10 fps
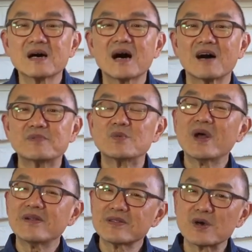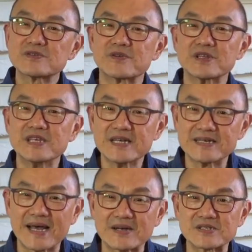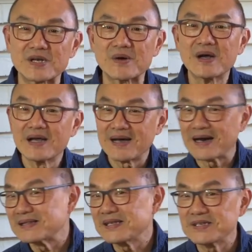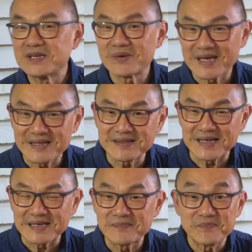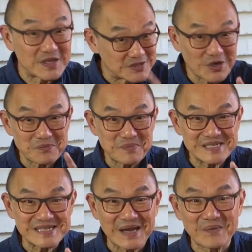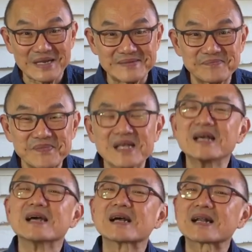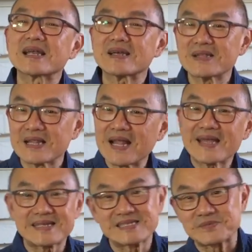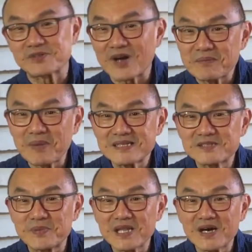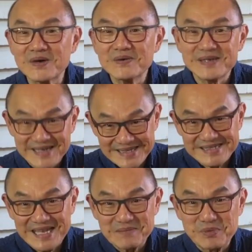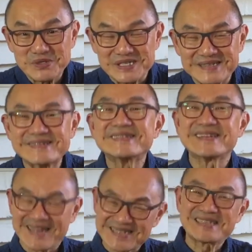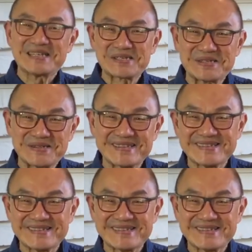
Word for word: I've been wearing those for a year now, so I'll let you know what I think. Don't miss that one. Click on the like and subscribe buttons below and stay booted. I'll see you soon.